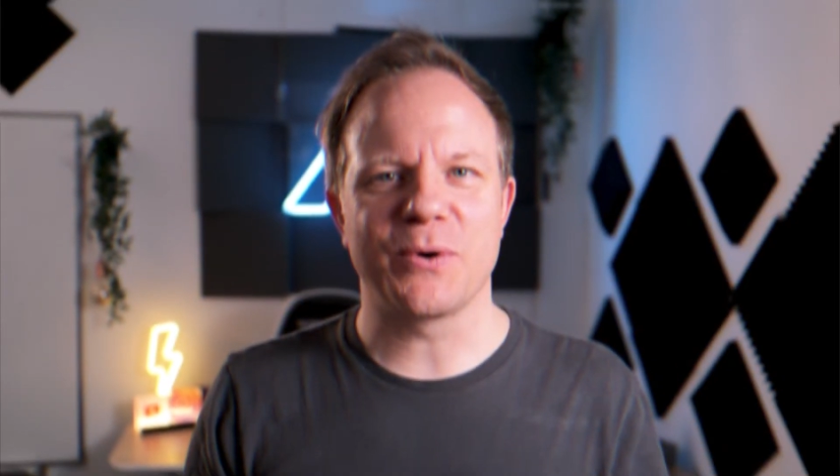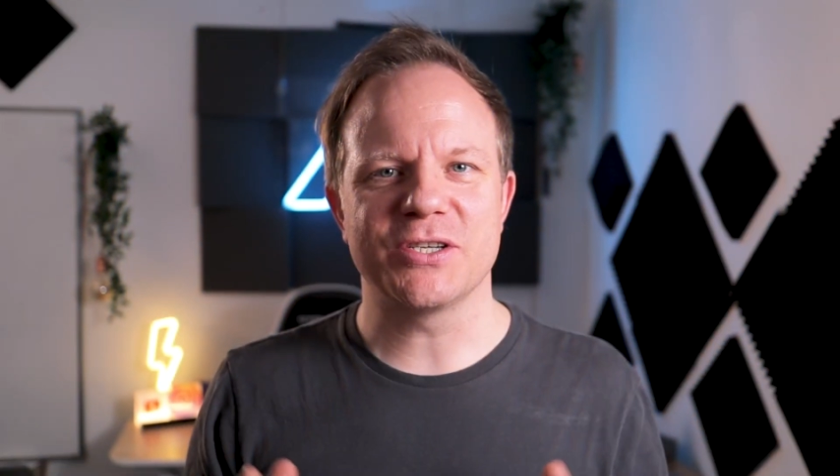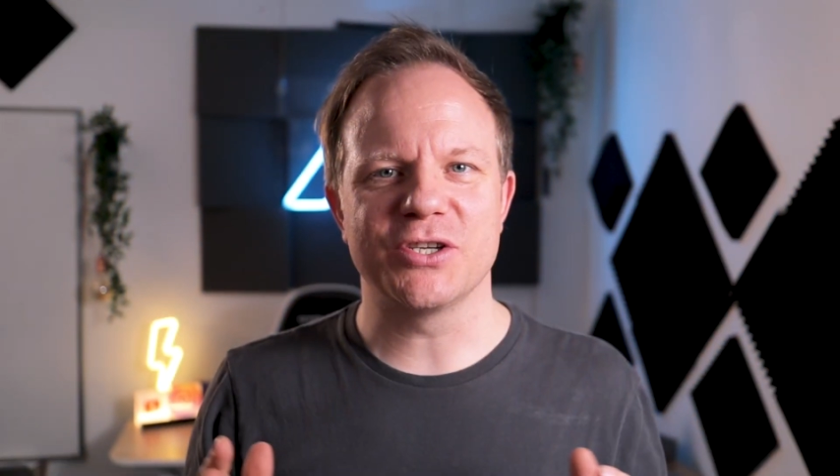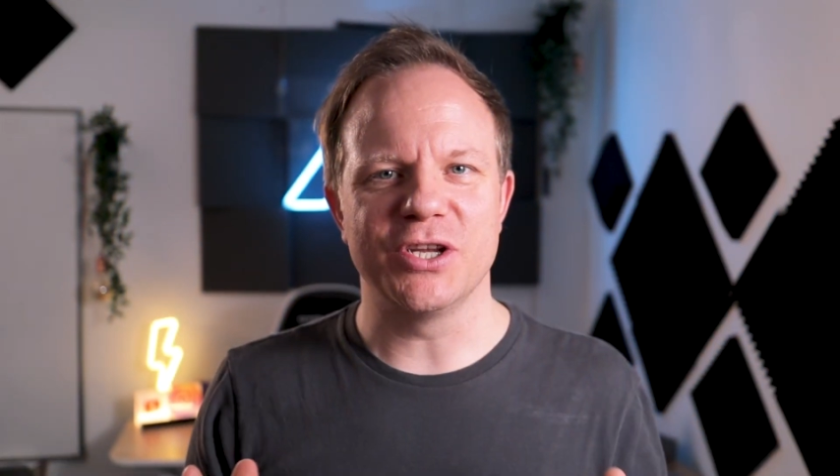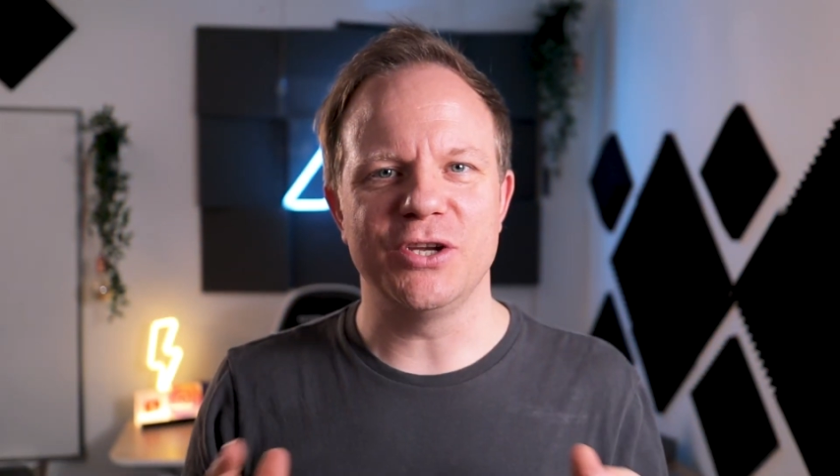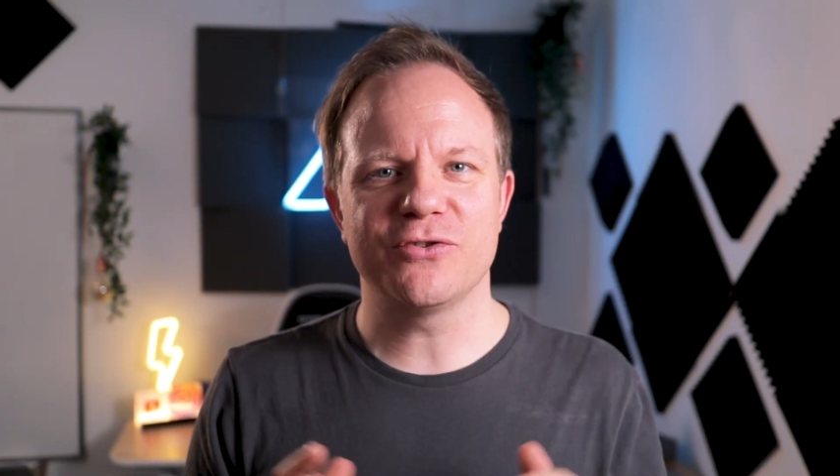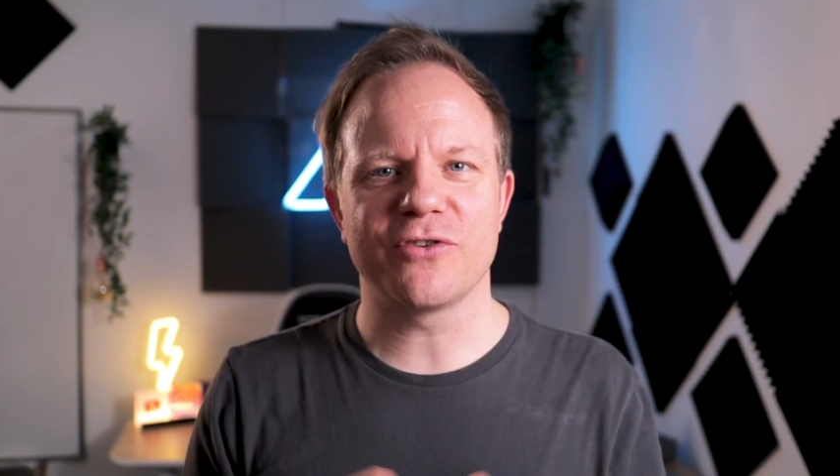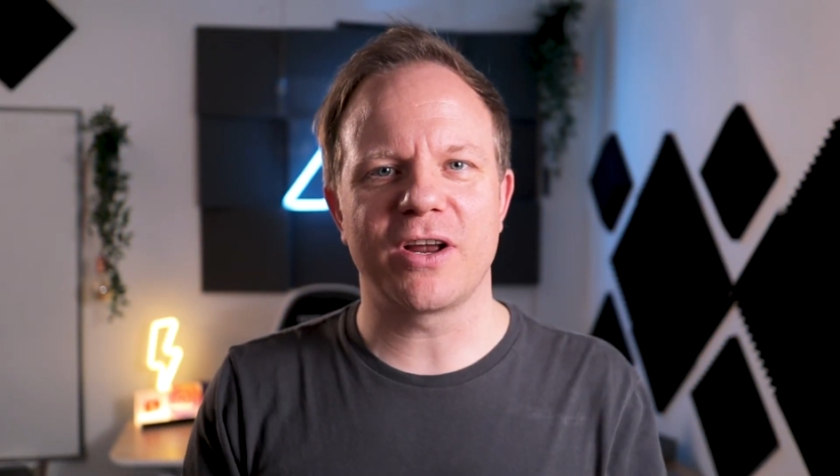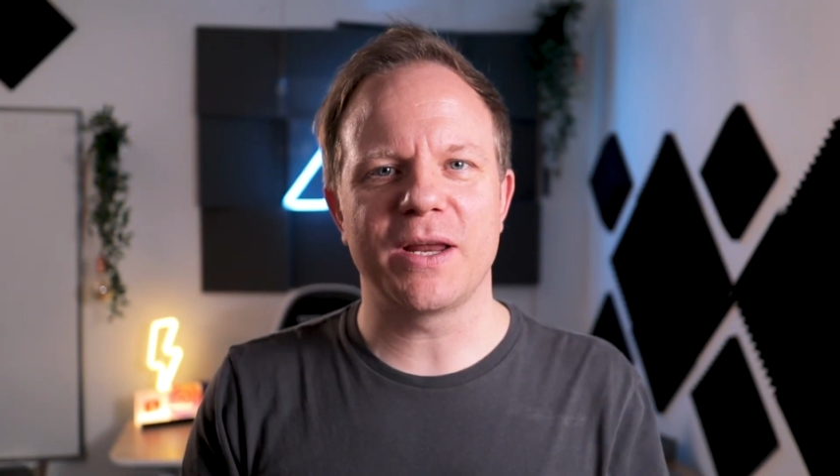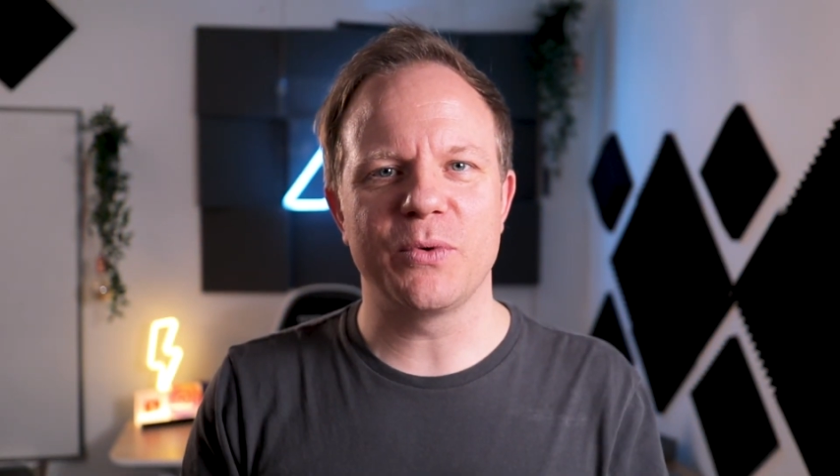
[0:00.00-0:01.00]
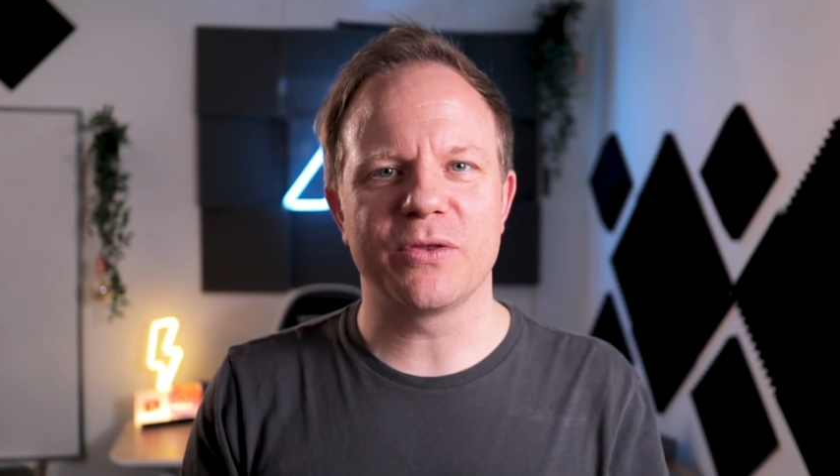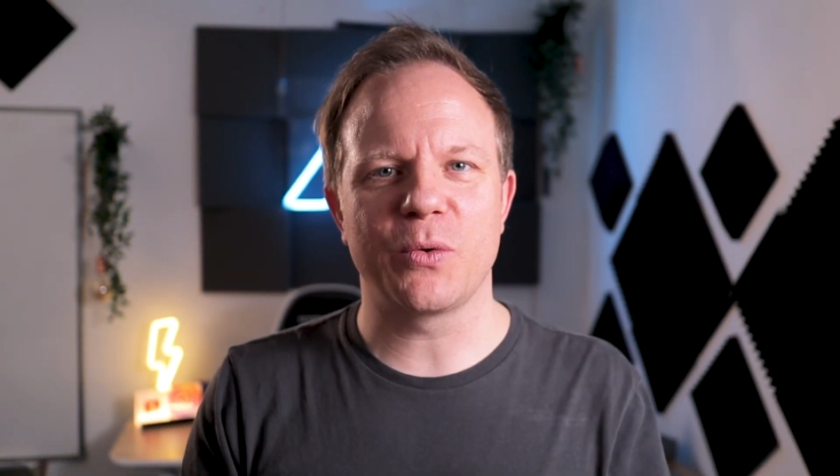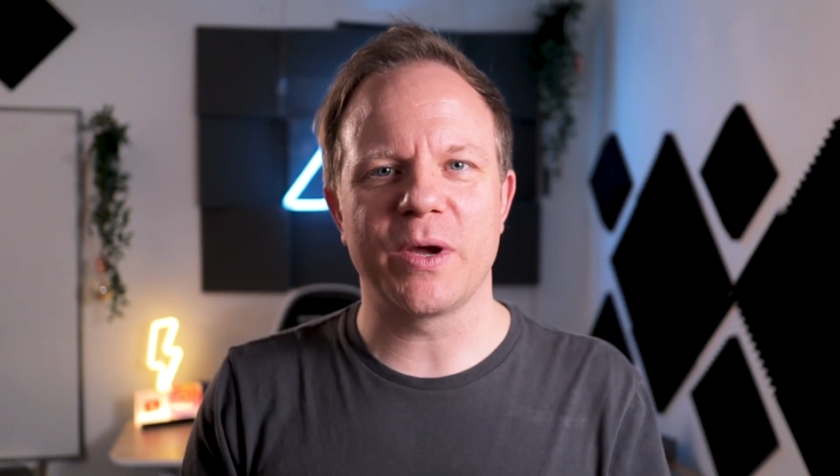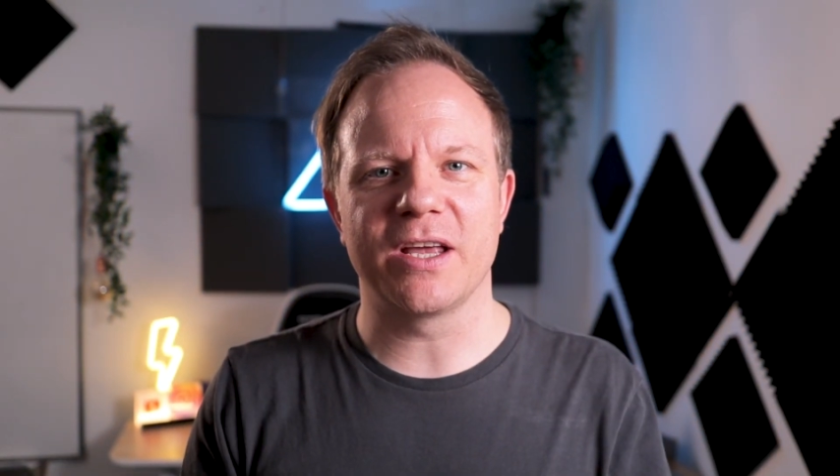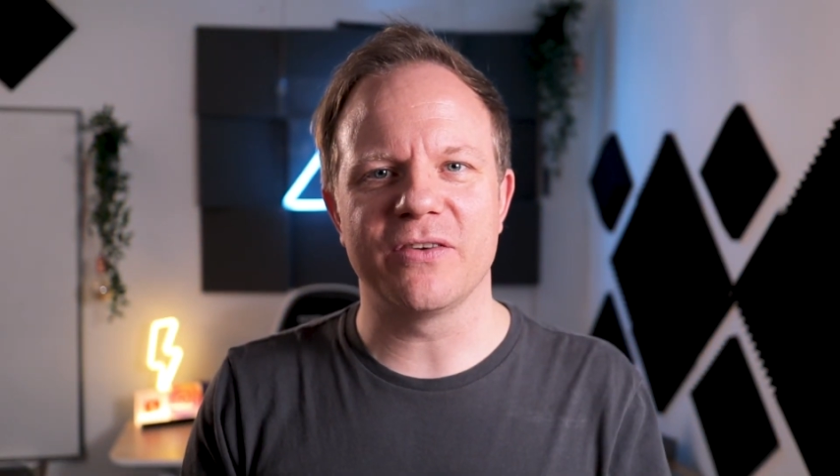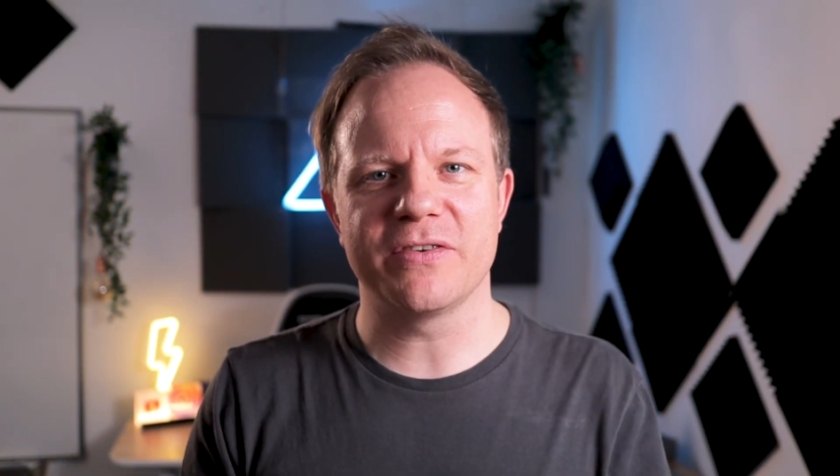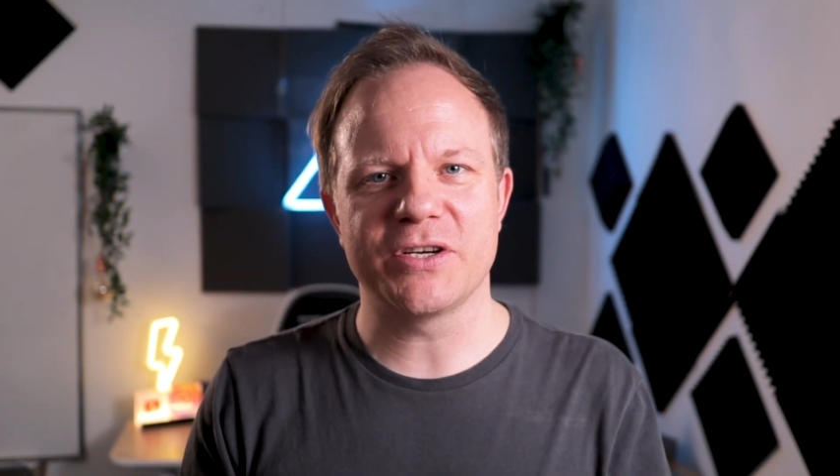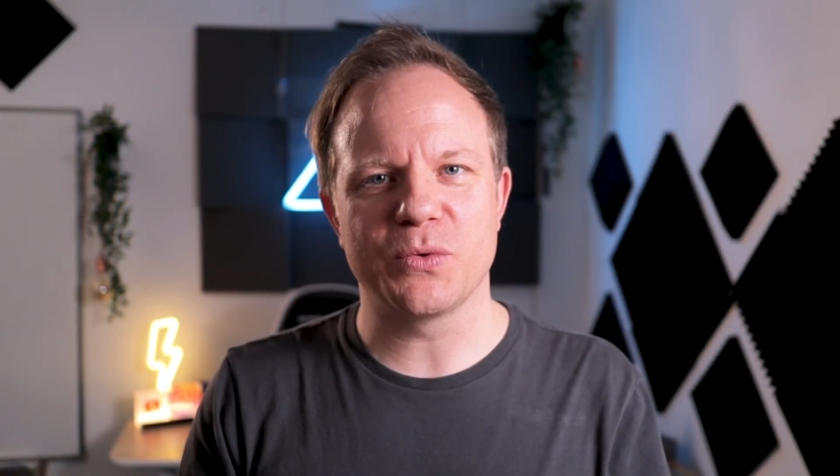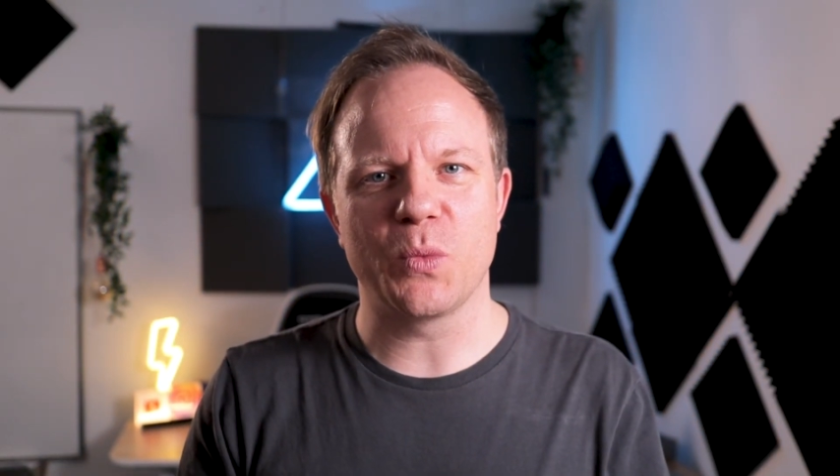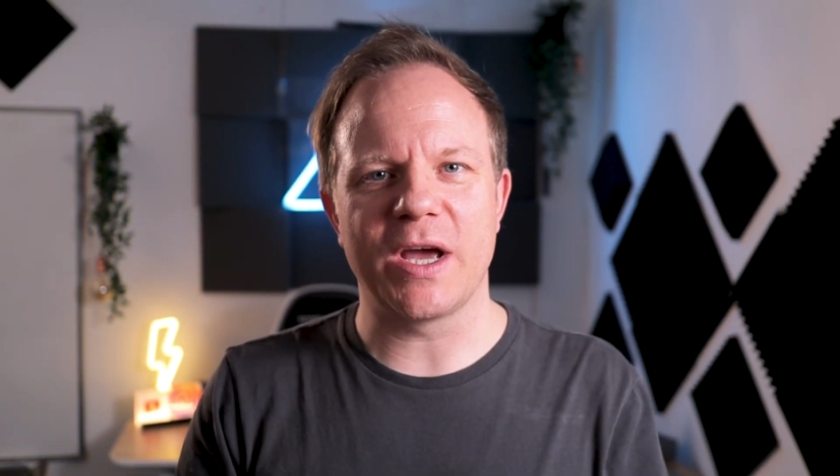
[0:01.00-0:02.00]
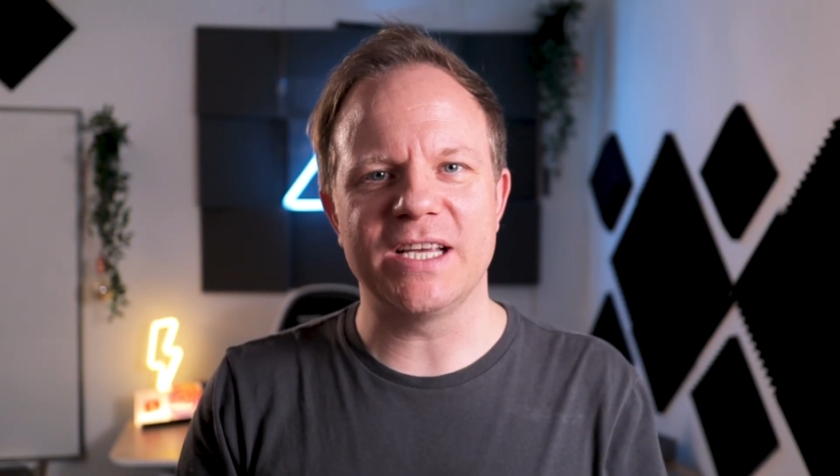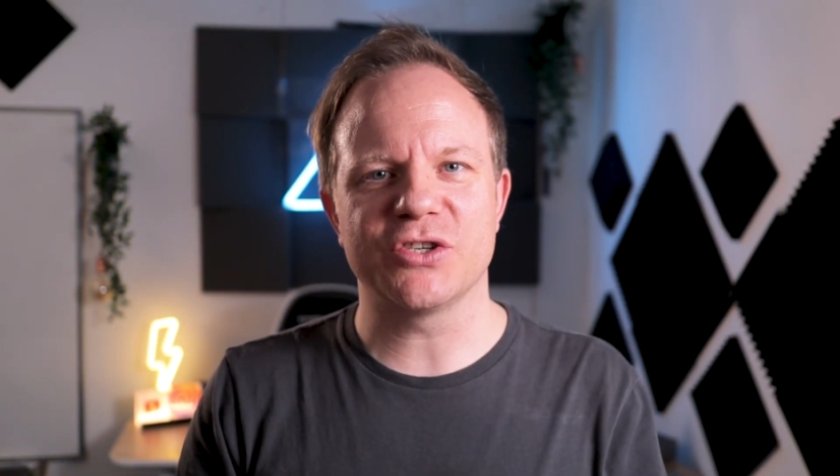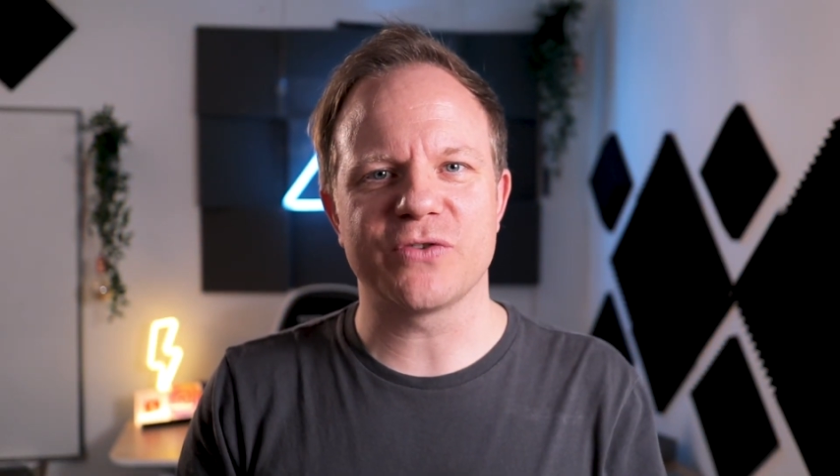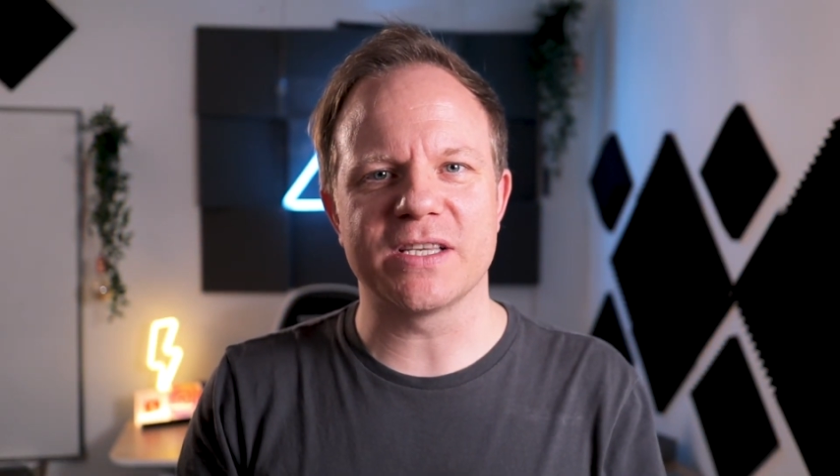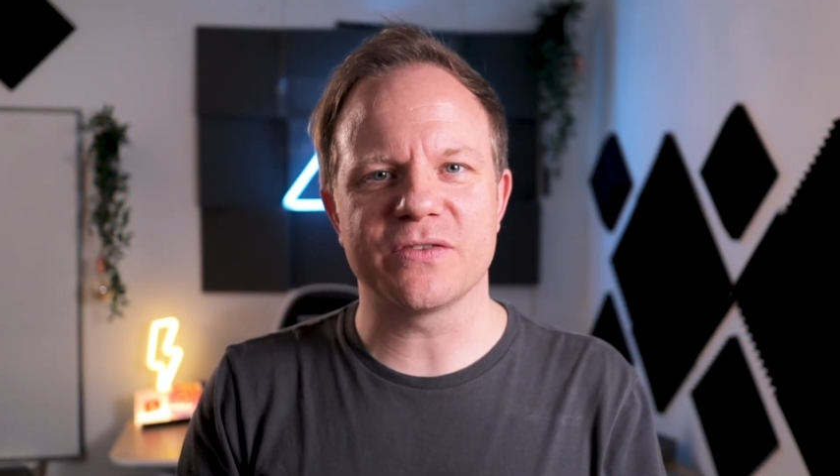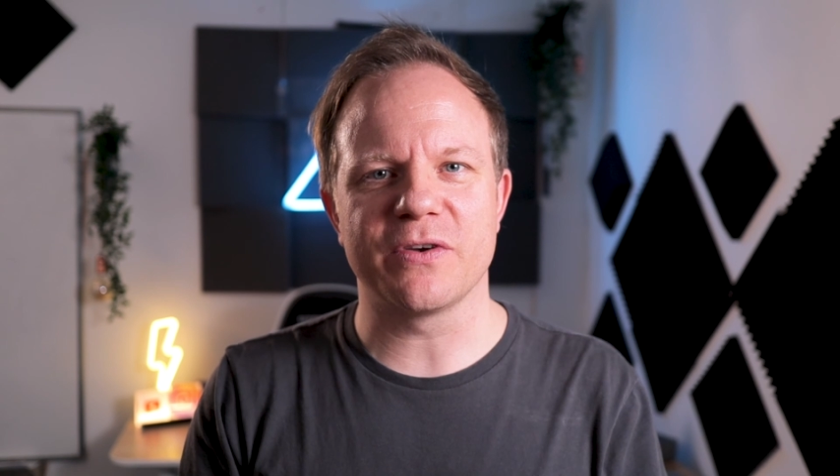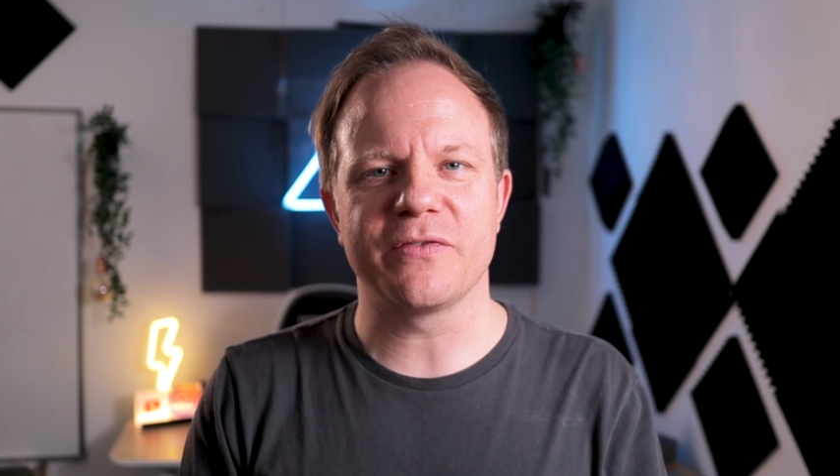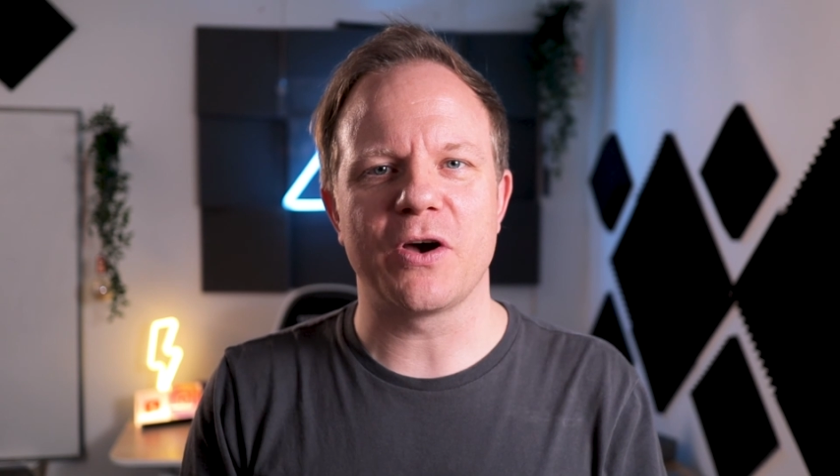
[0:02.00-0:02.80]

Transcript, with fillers: question, are you struggling with a quick and efficient way to transfer